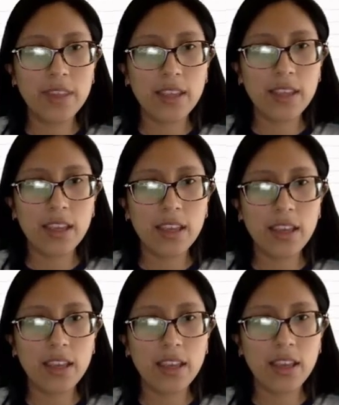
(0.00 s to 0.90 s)

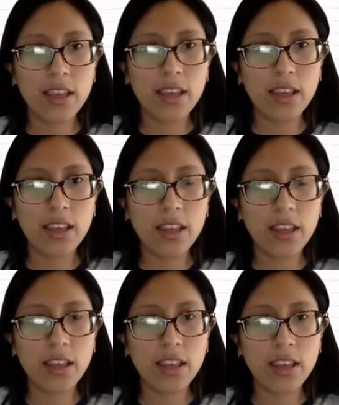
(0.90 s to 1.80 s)

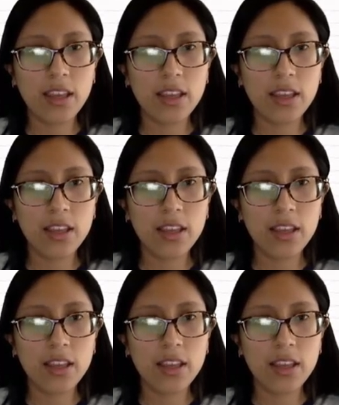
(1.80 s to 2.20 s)
Nothing is said.